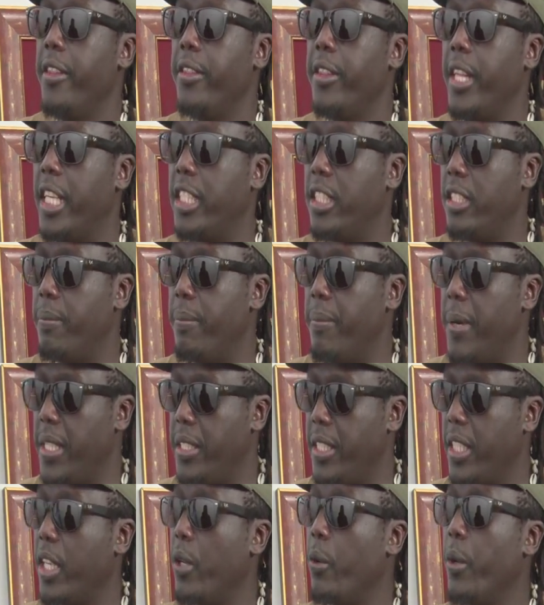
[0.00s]
That's
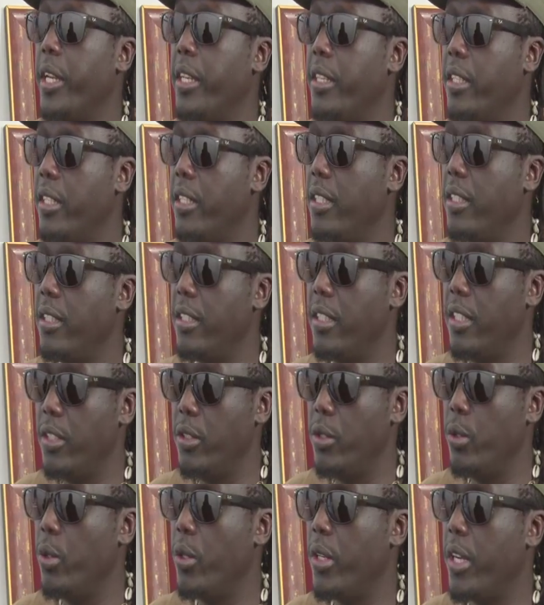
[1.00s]
basically when the
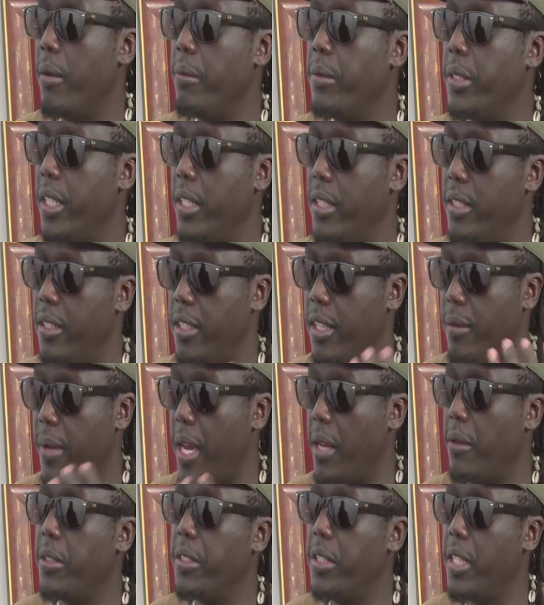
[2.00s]
two comes in,
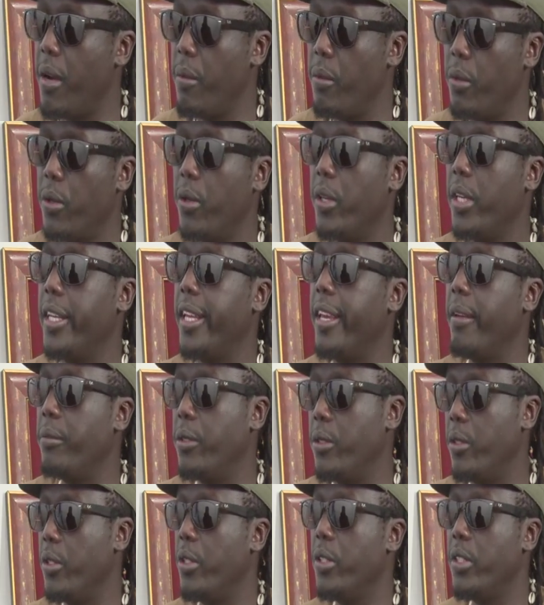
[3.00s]
Emmanuel Jambo and M
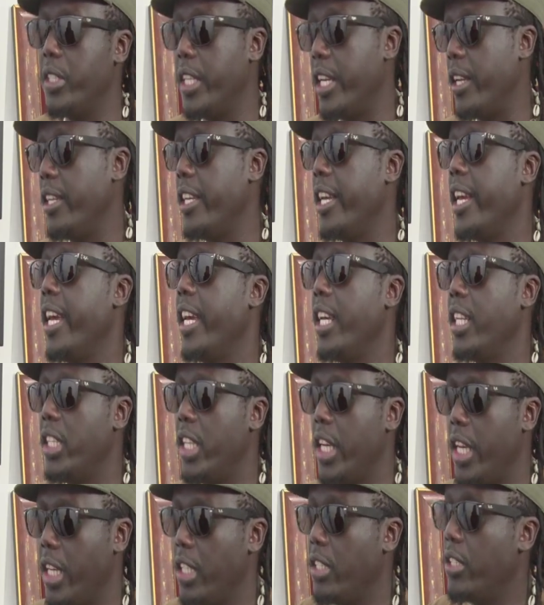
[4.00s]
Studios. They're
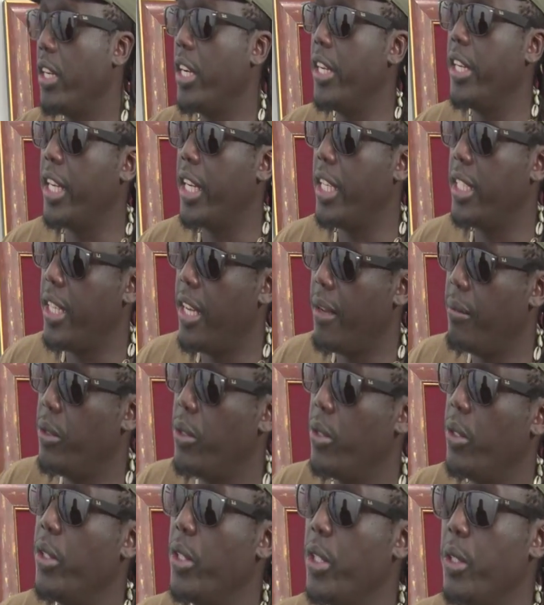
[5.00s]
interning at M
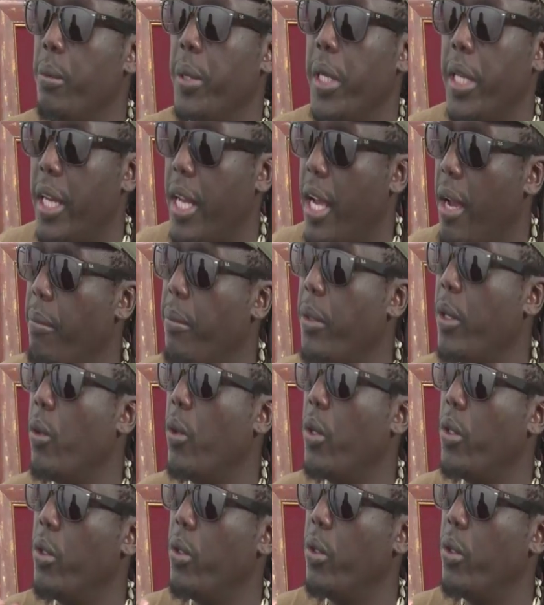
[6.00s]
Studios, but I'm the one